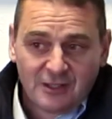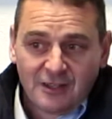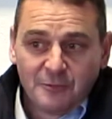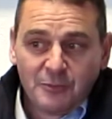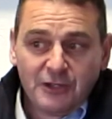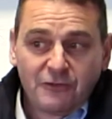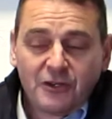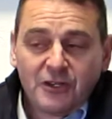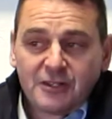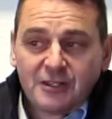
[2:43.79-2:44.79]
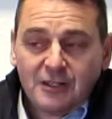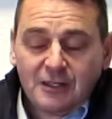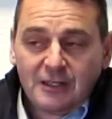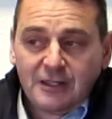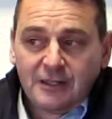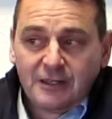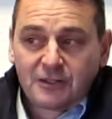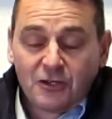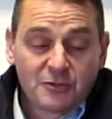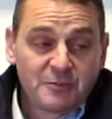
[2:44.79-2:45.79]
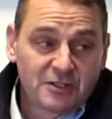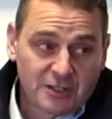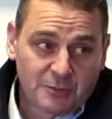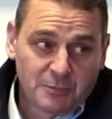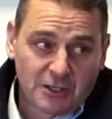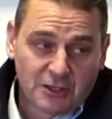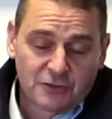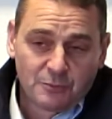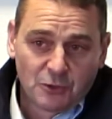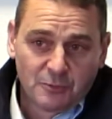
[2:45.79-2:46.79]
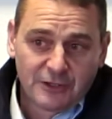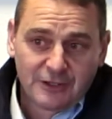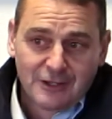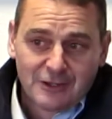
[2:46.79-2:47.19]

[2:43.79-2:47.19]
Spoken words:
and believe it or not, it cost me 6 bottles of bubbly.